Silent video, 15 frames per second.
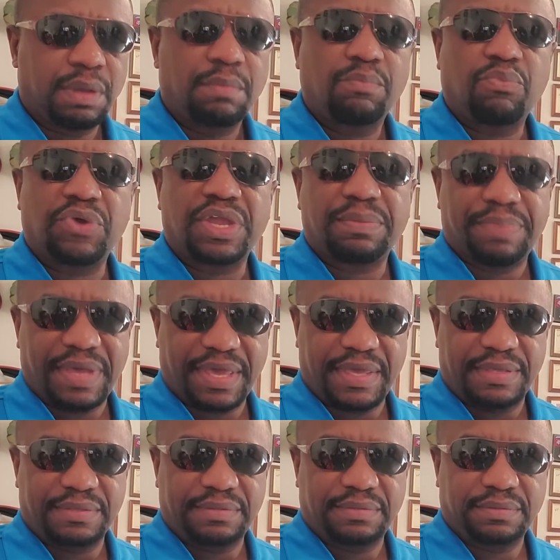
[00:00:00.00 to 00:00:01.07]
brake
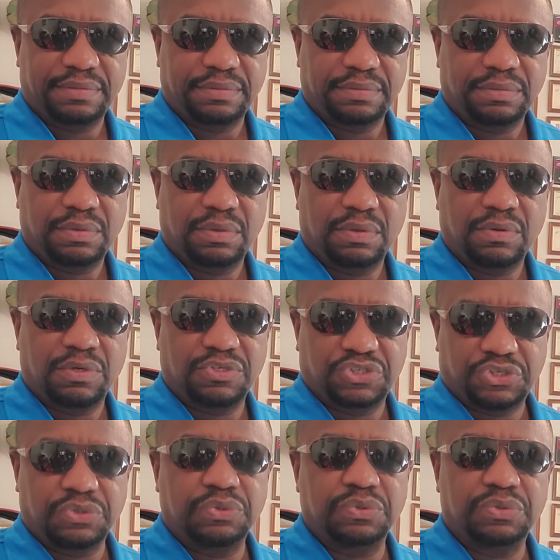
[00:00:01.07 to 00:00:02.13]
pads or
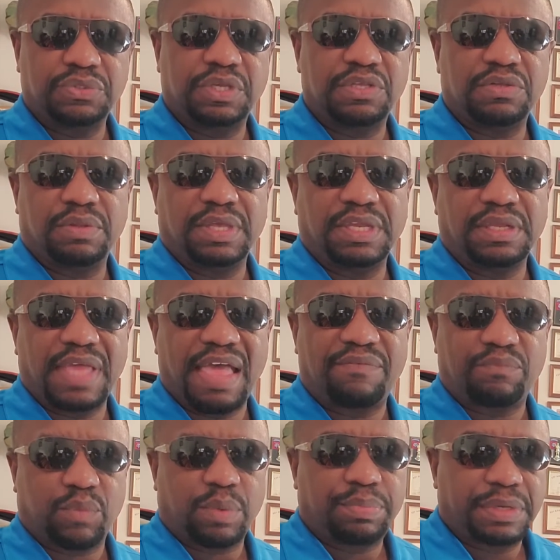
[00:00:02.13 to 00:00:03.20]
shoes and you need to have
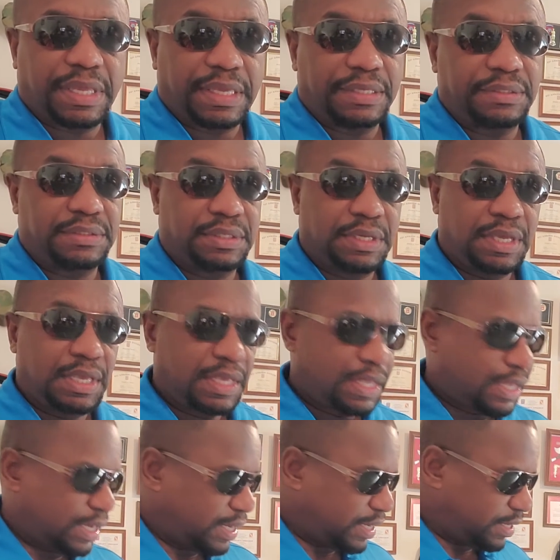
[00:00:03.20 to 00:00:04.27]
them replaced.
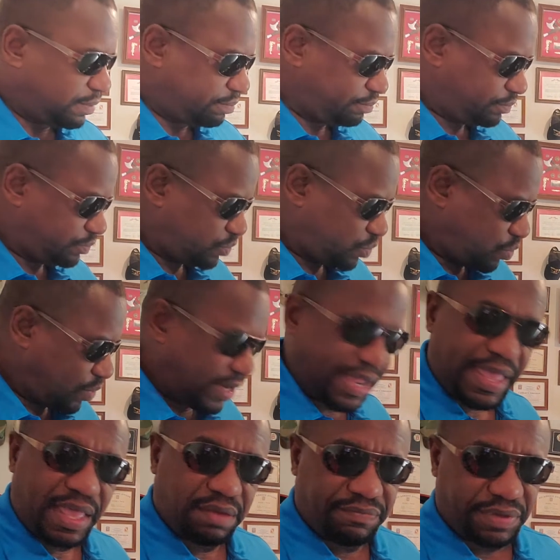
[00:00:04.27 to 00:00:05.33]
What I
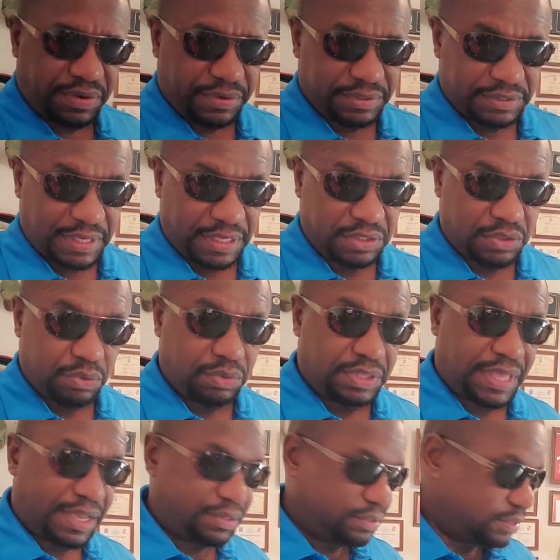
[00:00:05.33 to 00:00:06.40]
have here is a
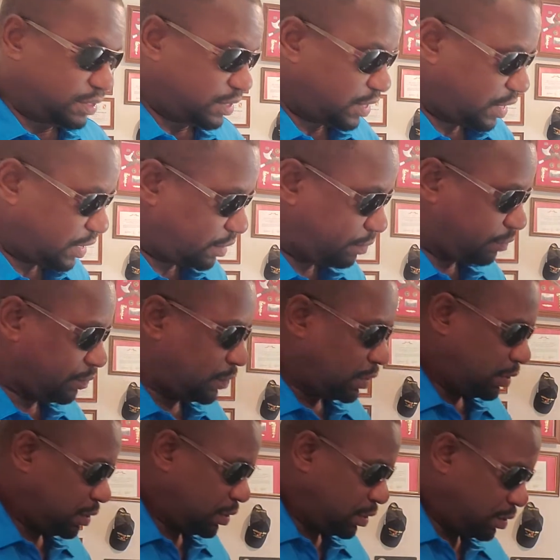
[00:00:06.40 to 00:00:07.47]

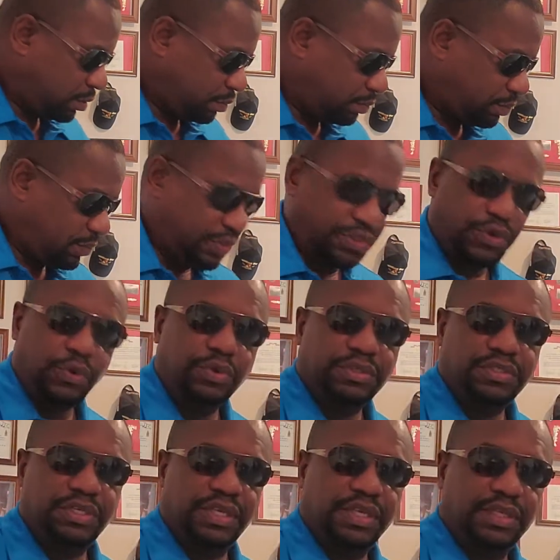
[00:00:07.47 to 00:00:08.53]

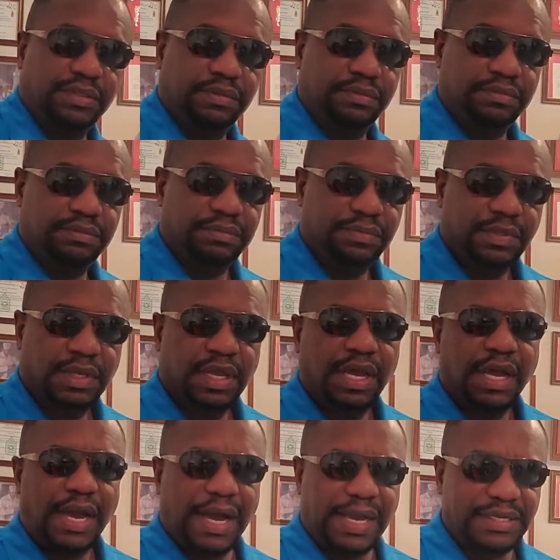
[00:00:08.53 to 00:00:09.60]
2013
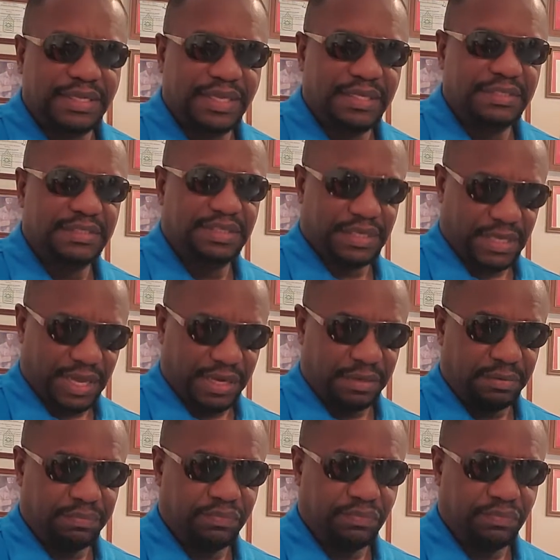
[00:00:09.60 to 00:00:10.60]
Hyundai Sonata.